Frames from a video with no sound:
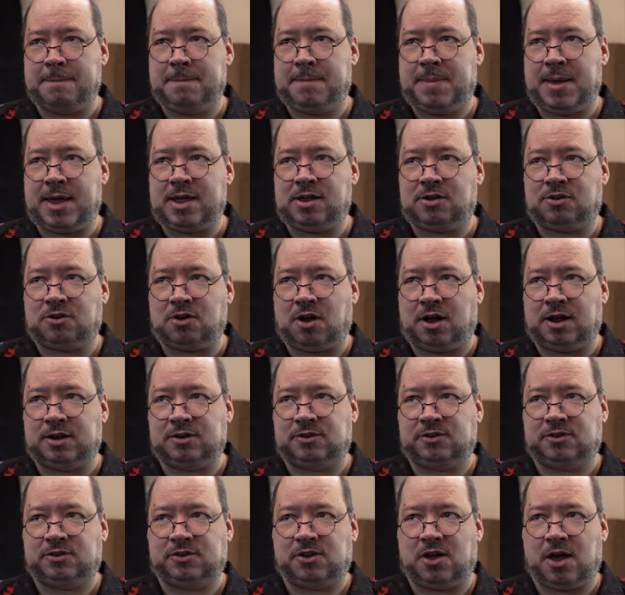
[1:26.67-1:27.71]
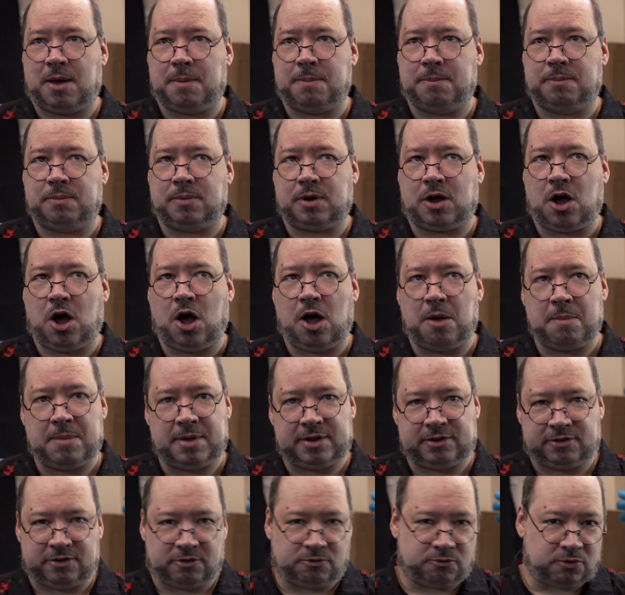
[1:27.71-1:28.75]
based on some
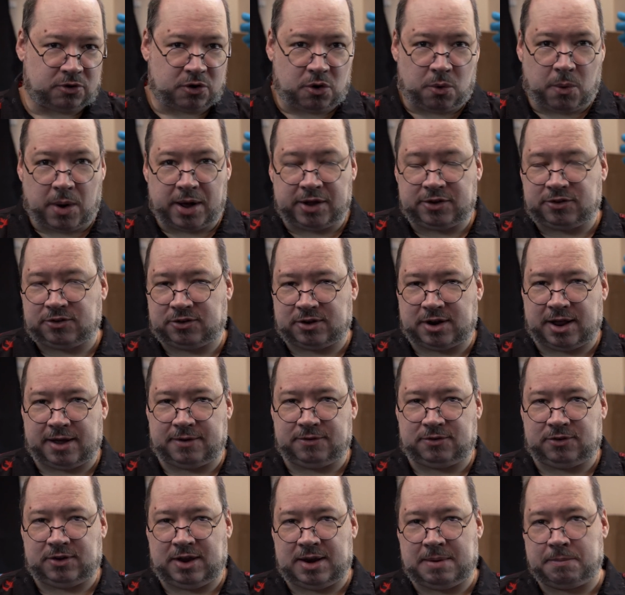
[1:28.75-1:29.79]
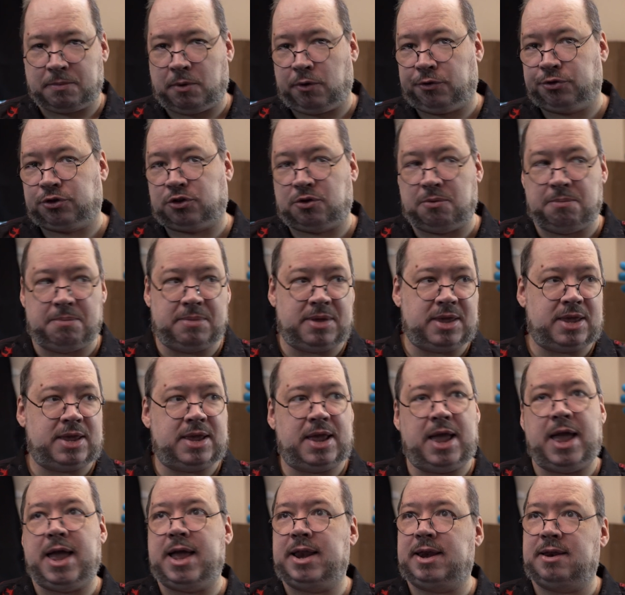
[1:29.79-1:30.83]
comments and requests that I've seen both to
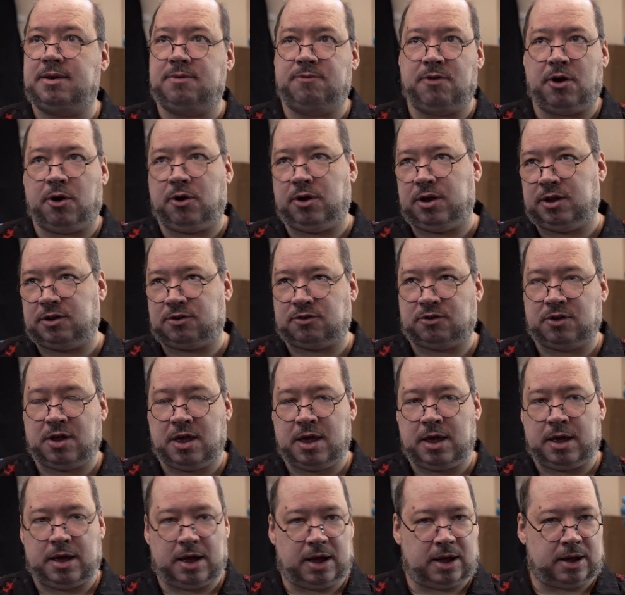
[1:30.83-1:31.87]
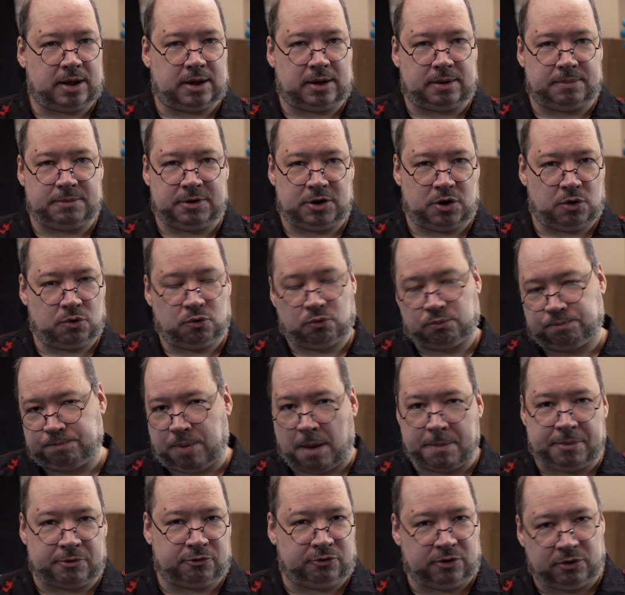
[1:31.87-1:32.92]
me and in various
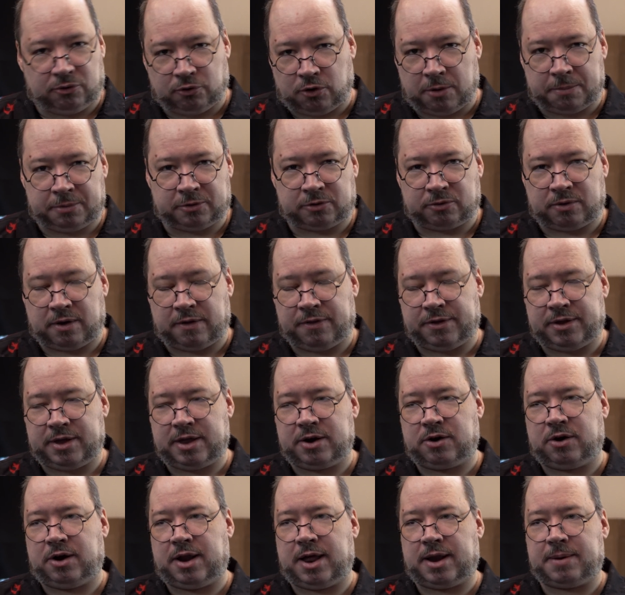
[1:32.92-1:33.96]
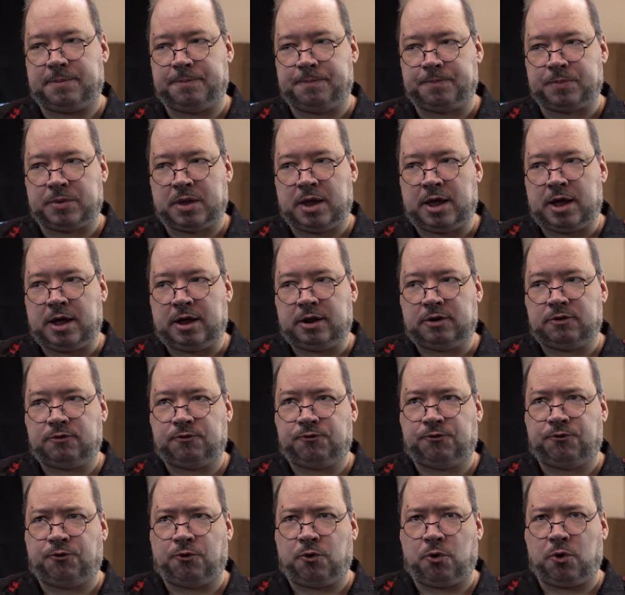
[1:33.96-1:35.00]
puppetry groups around the internet
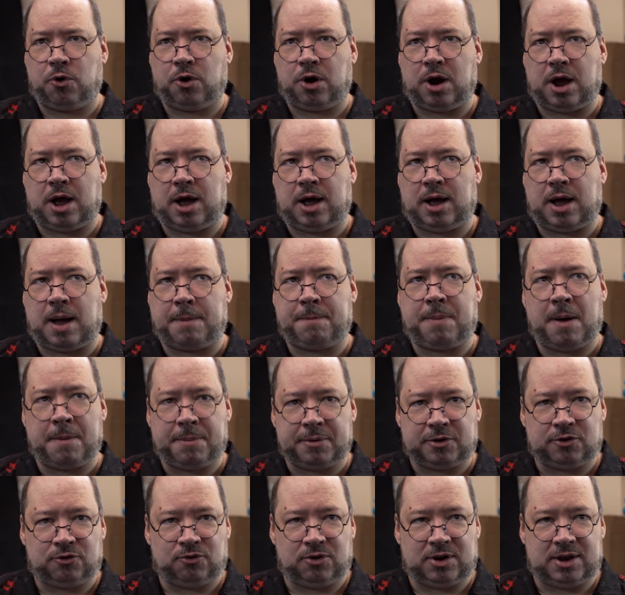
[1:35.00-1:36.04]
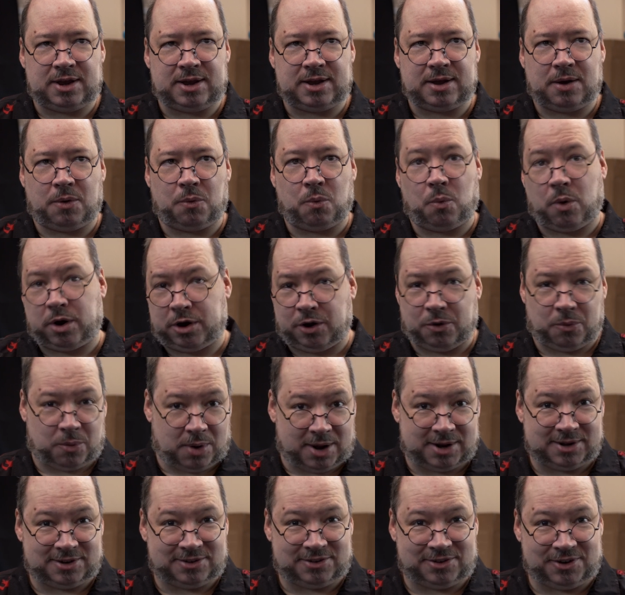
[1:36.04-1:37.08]
for a Puppetry
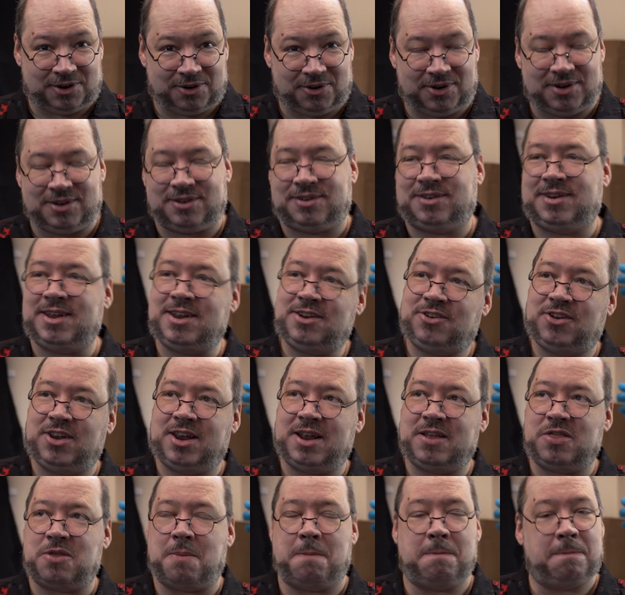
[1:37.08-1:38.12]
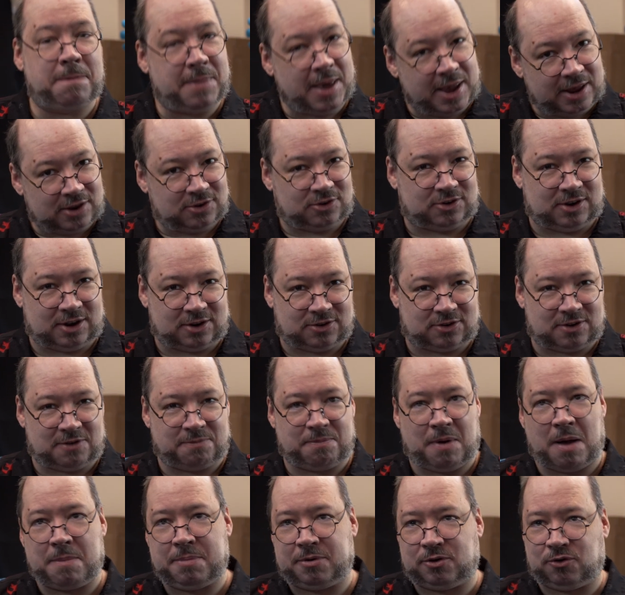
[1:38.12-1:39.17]
101 series, teaching the basics of
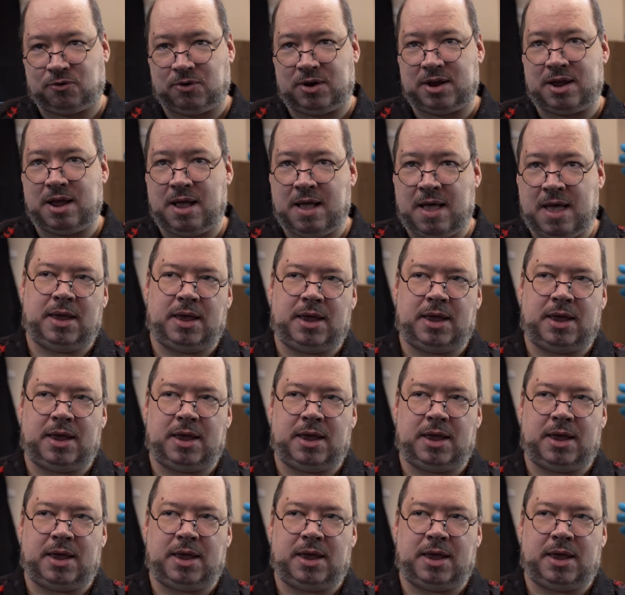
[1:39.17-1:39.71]
puppetry.